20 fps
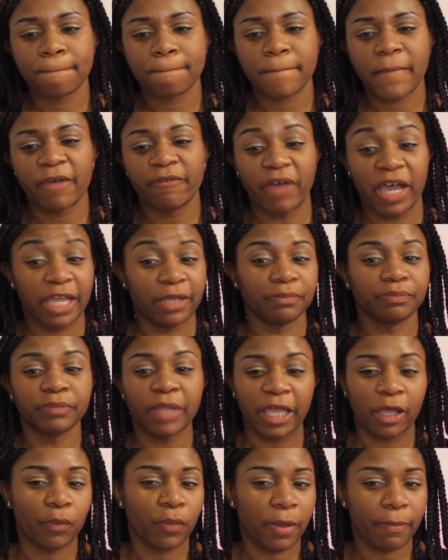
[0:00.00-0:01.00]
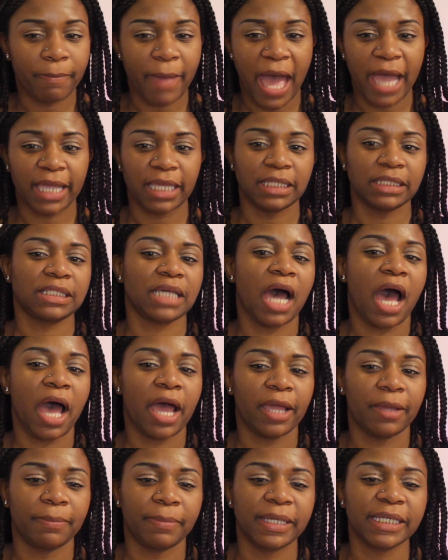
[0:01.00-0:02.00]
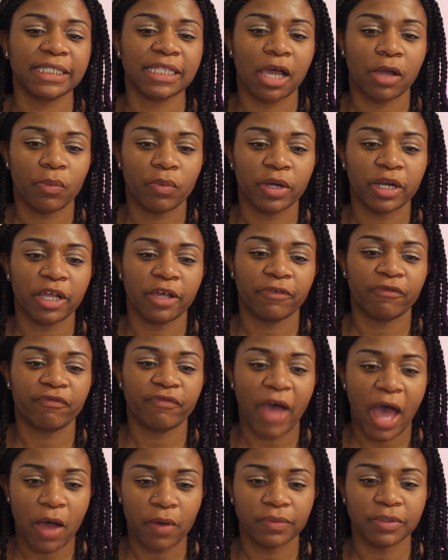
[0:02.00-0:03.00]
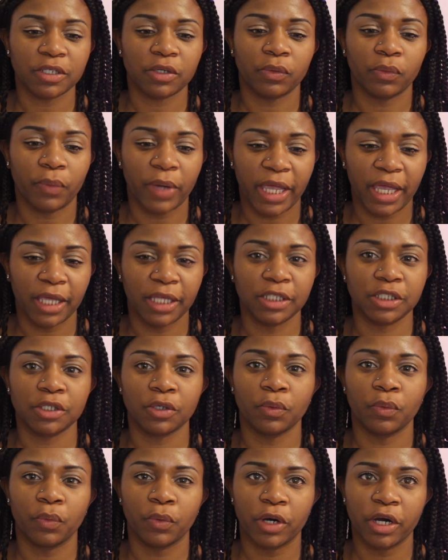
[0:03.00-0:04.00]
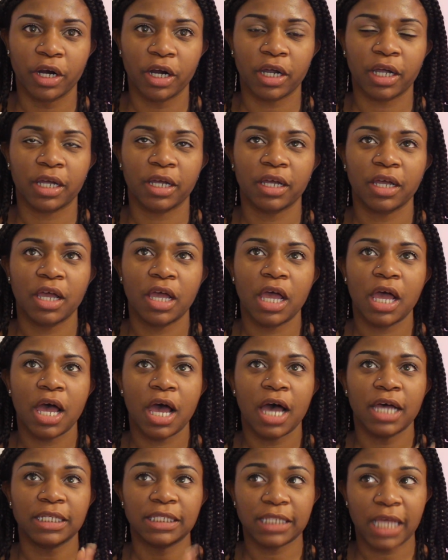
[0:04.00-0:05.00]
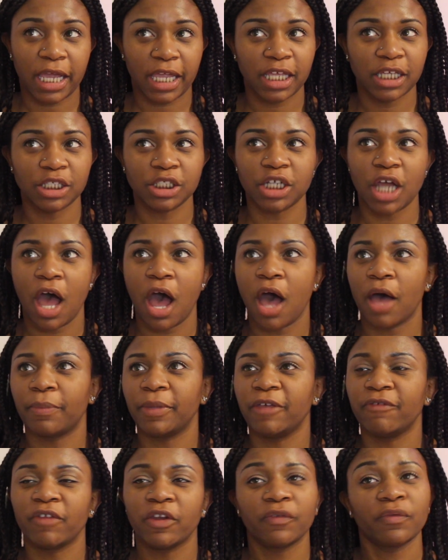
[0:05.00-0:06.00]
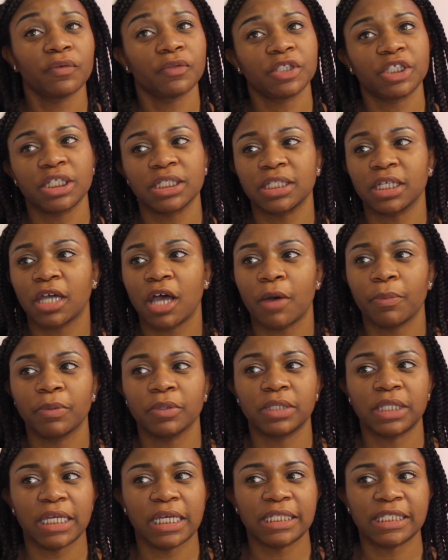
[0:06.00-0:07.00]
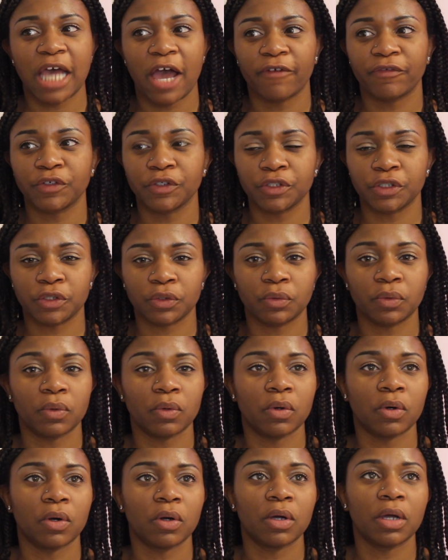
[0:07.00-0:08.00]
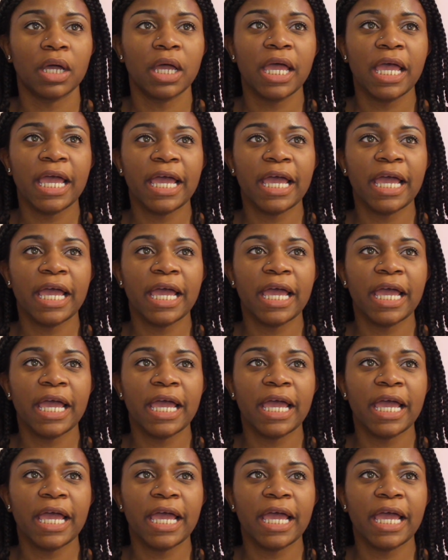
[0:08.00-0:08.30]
if I like went back in time, is I would have found a way to work a second job, even if it was just a couple of days after school,